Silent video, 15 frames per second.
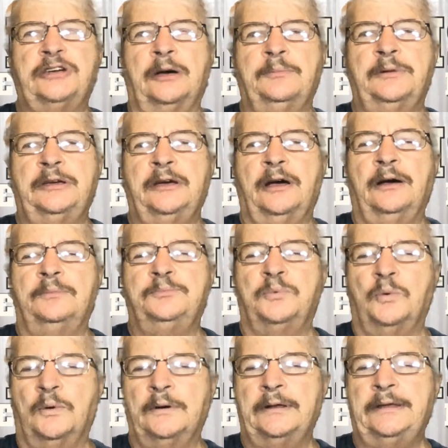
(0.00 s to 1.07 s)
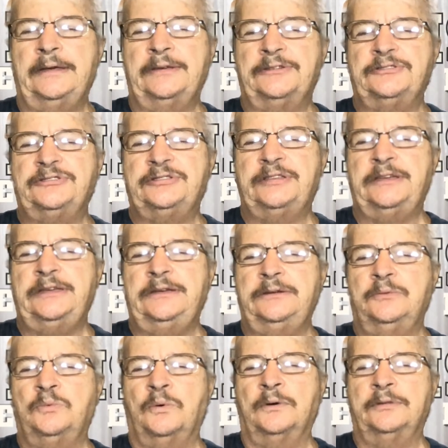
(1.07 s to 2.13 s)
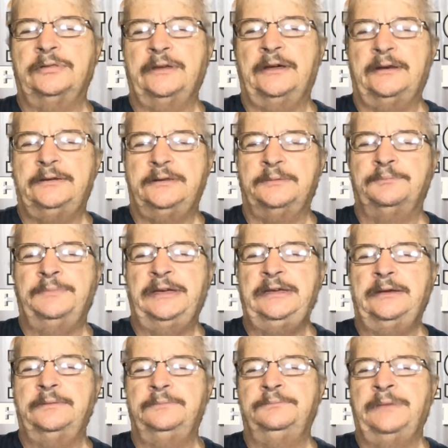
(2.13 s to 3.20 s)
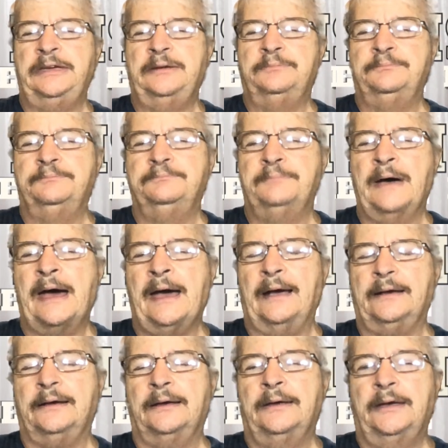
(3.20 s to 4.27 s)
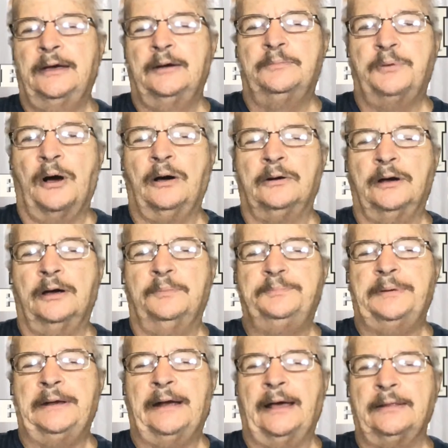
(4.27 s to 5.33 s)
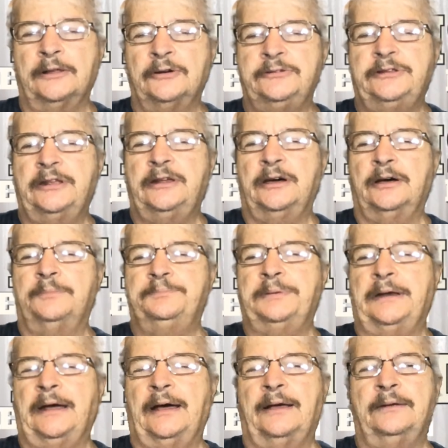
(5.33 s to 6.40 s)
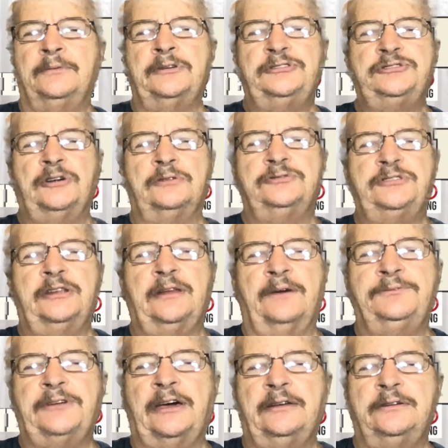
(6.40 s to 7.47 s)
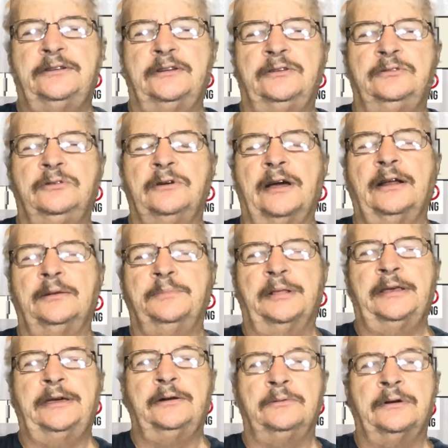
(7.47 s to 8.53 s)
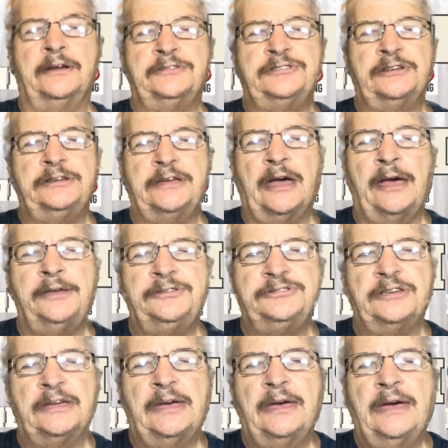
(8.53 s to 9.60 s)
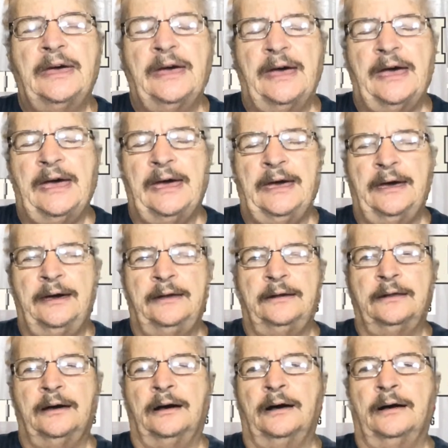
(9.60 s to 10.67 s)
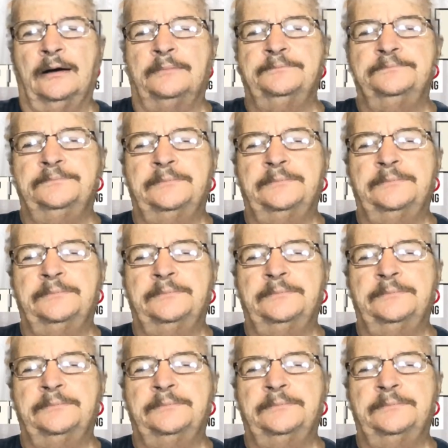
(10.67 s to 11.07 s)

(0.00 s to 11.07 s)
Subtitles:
coming up. One is the one that me and Mac brought up, and I looked it up and I researched it, and I found it an incredibly interesting case, and I